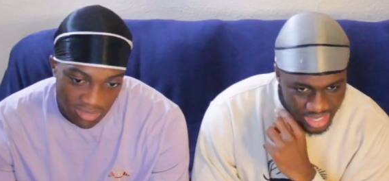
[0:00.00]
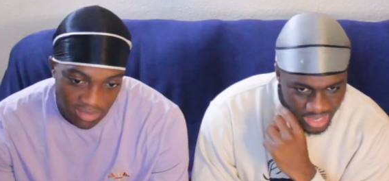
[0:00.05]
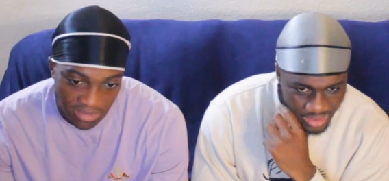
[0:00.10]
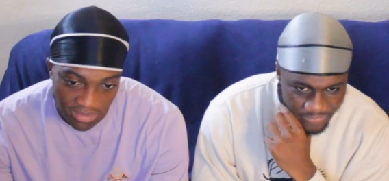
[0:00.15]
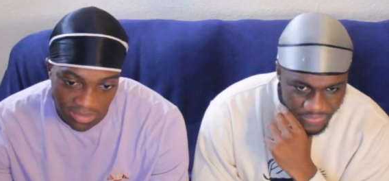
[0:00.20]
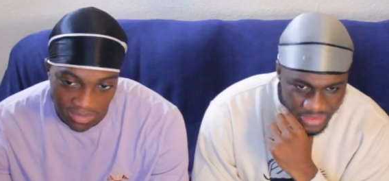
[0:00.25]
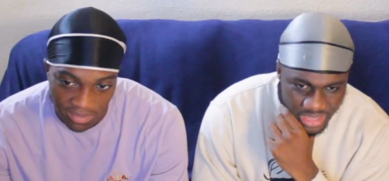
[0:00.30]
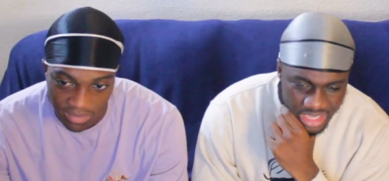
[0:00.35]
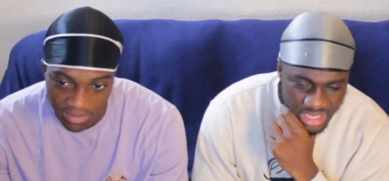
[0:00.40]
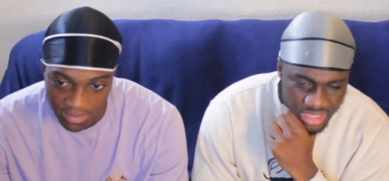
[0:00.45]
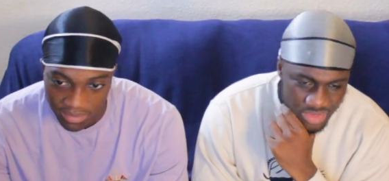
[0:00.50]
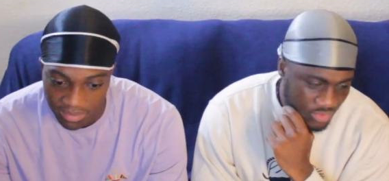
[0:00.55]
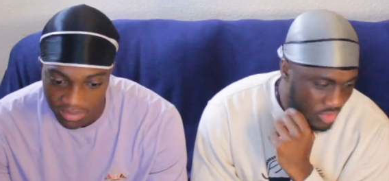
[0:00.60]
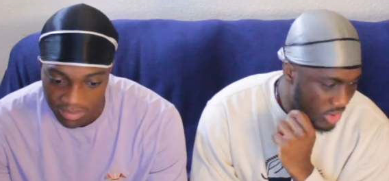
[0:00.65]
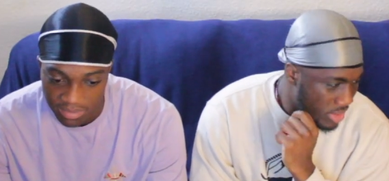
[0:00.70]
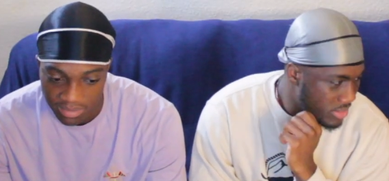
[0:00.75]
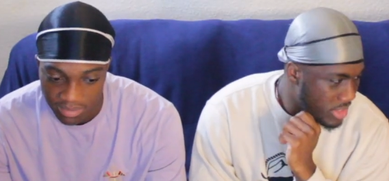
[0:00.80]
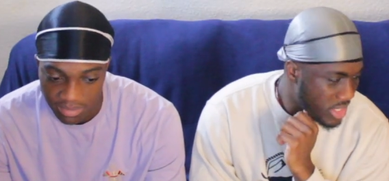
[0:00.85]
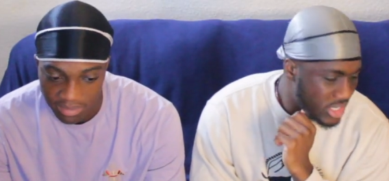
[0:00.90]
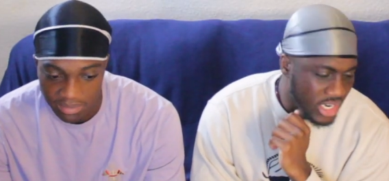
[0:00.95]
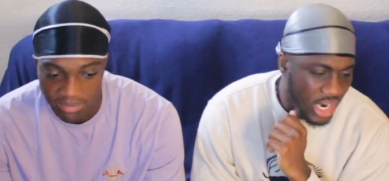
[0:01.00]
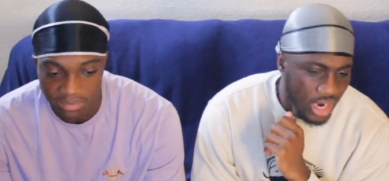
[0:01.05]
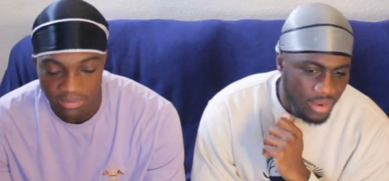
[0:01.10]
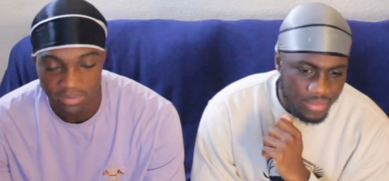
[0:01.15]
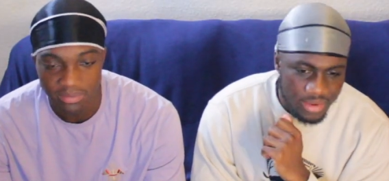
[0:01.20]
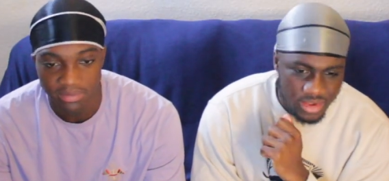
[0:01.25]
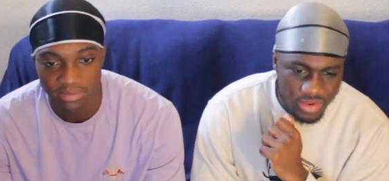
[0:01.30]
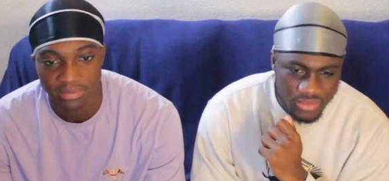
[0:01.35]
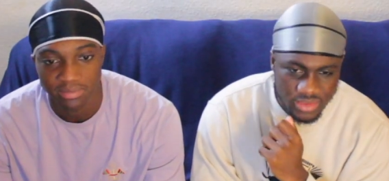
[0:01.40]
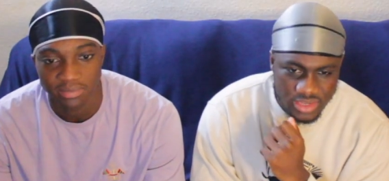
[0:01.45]
Speaker 1: I think it's from the
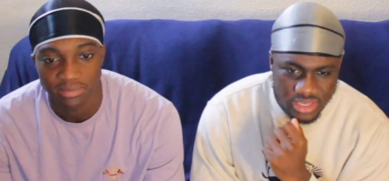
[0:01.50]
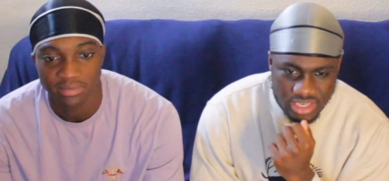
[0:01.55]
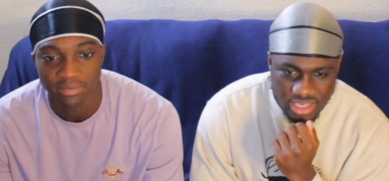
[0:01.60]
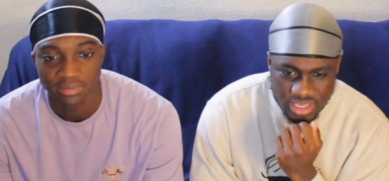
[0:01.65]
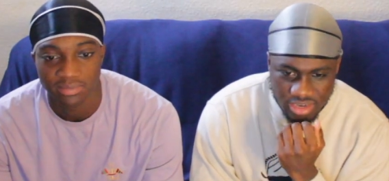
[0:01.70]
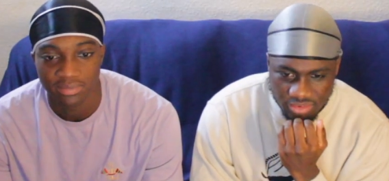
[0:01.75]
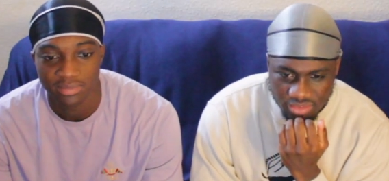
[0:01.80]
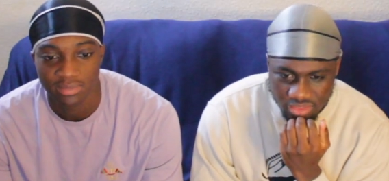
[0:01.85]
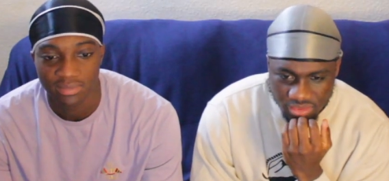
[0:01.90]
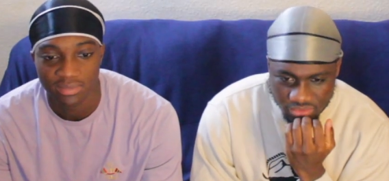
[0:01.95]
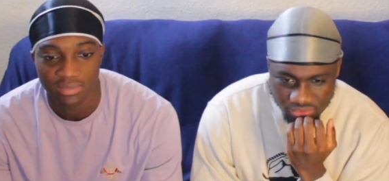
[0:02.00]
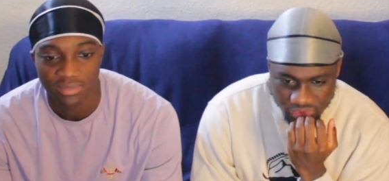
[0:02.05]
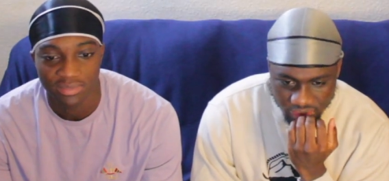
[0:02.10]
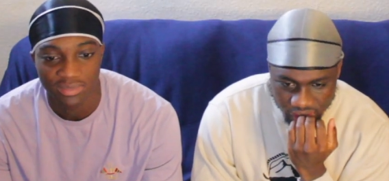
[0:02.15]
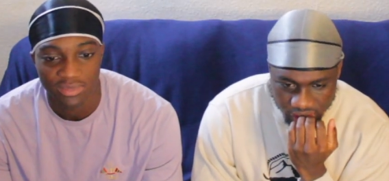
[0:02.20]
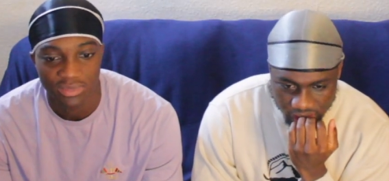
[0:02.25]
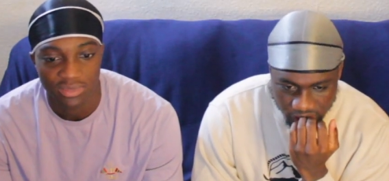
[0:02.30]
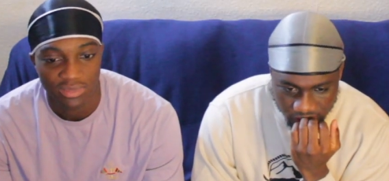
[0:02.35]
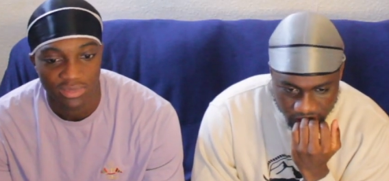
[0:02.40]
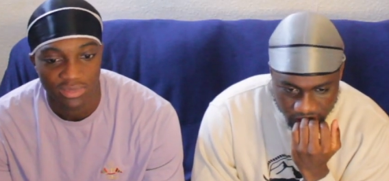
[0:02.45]
trauma of this of the front.